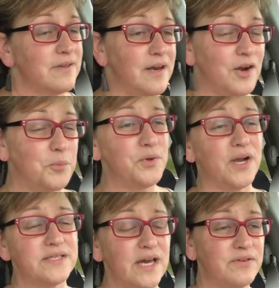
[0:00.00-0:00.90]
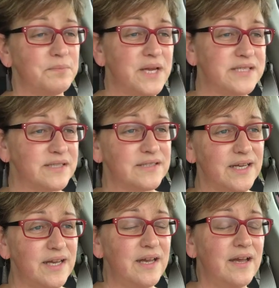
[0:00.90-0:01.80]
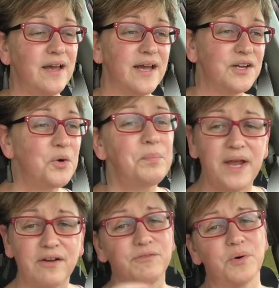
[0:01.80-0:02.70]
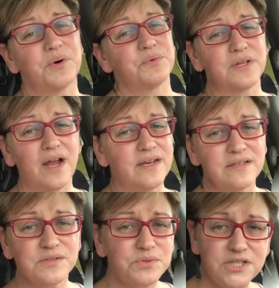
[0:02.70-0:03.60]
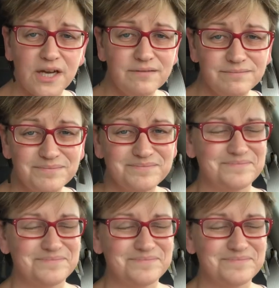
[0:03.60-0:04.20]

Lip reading: And I hope you guys have an amazing day, and go pay it forward with kindness, would you?